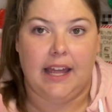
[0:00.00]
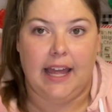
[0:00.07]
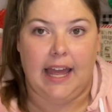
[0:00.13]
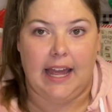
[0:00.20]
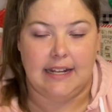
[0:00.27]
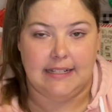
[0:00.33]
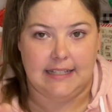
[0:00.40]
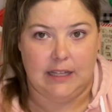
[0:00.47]

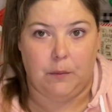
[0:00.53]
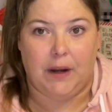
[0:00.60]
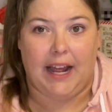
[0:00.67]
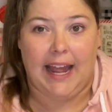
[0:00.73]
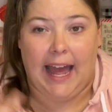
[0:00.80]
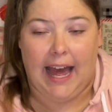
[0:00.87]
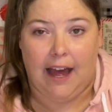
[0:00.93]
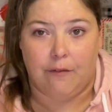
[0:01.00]
and see what I
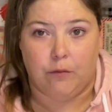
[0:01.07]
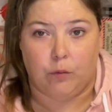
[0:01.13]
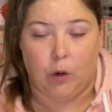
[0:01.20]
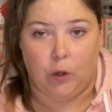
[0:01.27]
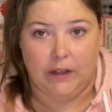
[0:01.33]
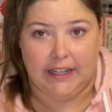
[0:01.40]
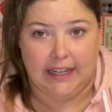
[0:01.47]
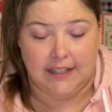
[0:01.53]
have
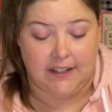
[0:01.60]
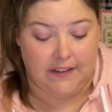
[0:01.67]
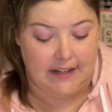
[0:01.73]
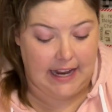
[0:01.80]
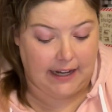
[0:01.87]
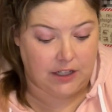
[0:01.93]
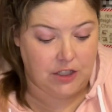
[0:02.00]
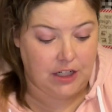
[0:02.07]
rolling into the
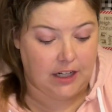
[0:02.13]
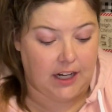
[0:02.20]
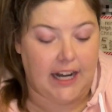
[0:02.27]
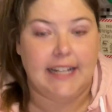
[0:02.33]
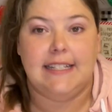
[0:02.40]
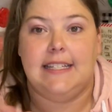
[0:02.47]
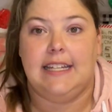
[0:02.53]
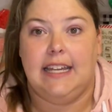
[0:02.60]
next year
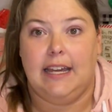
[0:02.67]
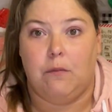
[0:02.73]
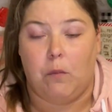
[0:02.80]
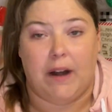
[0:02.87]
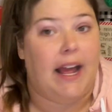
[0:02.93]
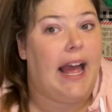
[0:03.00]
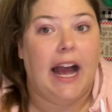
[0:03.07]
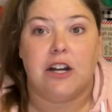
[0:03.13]
and see what
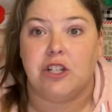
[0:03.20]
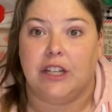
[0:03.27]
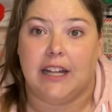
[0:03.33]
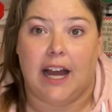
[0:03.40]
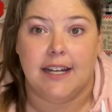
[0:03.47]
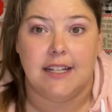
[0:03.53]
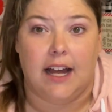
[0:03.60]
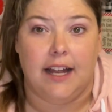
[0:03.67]
I actually
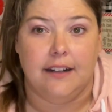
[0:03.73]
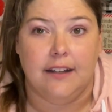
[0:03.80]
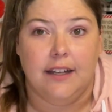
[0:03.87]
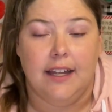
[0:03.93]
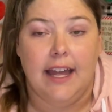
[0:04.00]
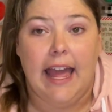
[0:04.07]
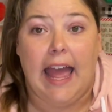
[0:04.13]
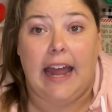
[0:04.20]
got done.
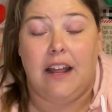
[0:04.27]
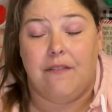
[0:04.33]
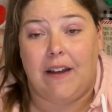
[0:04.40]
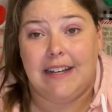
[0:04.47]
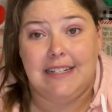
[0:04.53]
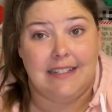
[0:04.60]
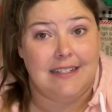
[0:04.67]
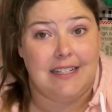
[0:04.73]
And if I
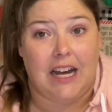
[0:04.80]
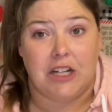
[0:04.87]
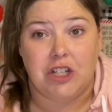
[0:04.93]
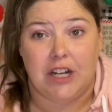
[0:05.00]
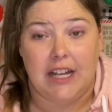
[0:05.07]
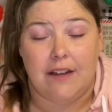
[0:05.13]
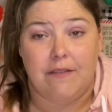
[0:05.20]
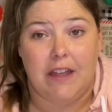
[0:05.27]
didn't touch
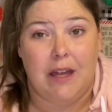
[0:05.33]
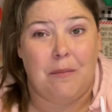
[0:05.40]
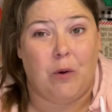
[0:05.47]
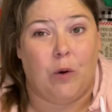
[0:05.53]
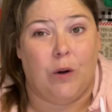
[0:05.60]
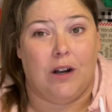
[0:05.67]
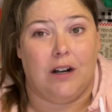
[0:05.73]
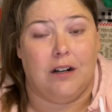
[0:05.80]
any of them
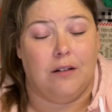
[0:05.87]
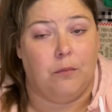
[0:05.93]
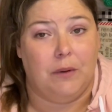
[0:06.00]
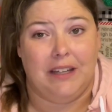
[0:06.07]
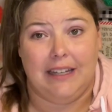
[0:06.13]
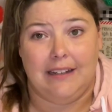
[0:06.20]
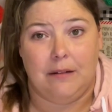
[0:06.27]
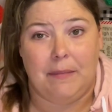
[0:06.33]
or
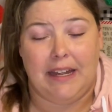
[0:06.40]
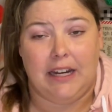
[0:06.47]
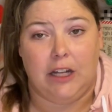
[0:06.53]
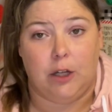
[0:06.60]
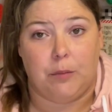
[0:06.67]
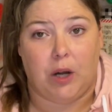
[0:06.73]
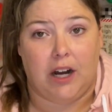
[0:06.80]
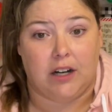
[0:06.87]
really didn't make any
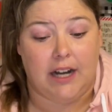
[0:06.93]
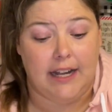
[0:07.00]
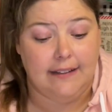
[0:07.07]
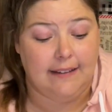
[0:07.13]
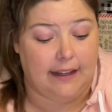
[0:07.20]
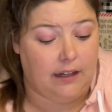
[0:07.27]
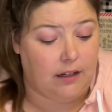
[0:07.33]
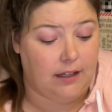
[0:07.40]
good progress,
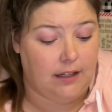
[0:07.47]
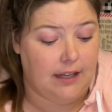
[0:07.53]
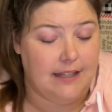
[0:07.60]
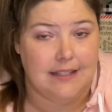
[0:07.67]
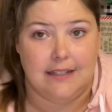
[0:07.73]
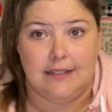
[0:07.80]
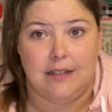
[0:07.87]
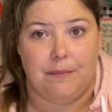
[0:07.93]
like, is
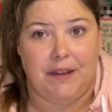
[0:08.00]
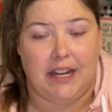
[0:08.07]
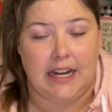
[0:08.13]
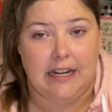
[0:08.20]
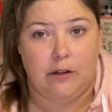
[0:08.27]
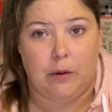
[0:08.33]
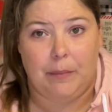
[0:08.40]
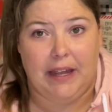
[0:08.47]
it something I
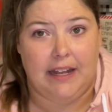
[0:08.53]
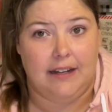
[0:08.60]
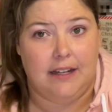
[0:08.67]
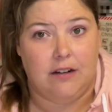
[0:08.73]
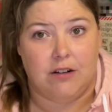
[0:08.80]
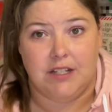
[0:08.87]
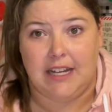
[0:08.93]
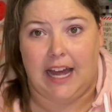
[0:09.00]
need to abandon
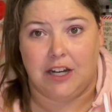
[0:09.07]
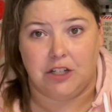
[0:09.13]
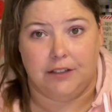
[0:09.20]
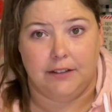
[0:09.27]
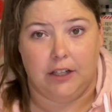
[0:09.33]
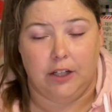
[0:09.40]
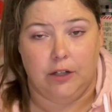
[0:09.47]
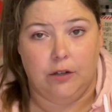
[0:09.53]
or stash
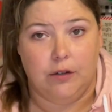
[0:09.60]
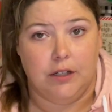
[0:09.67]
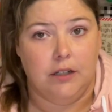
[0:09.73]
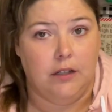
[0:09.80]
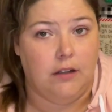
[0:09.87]
unload,